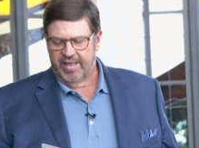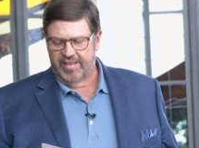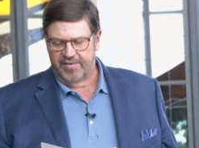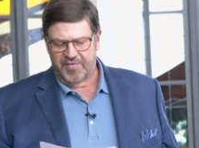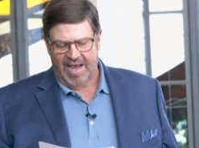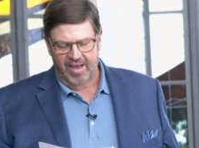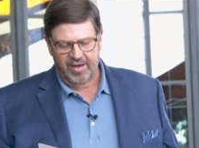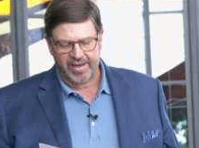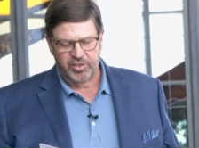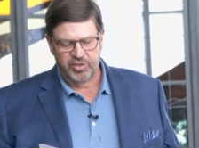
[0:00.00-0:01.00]
that
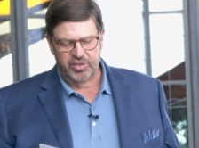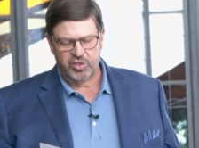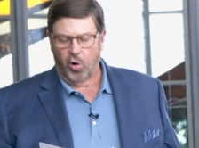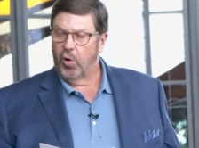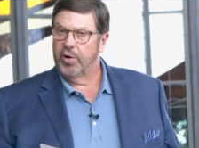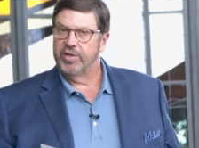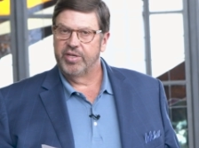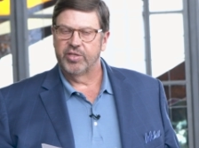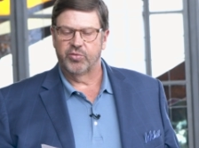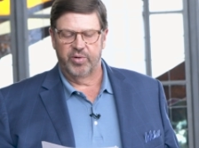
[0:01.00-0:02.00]
violations or
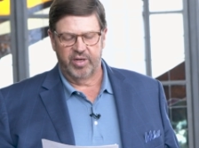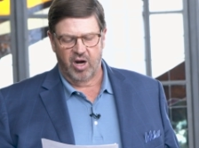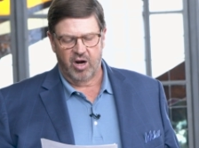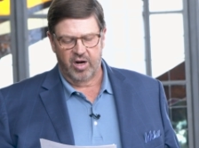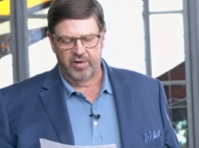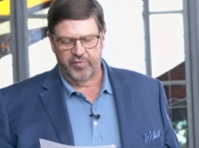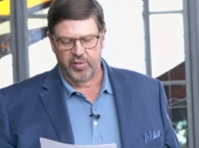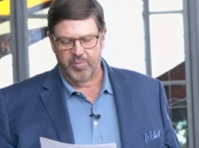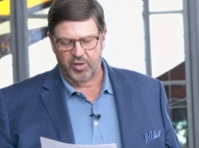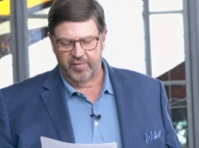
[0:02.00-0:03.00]
disregard for
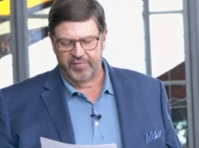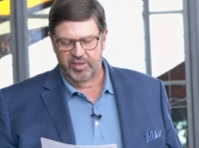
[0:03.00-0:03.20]
the Book of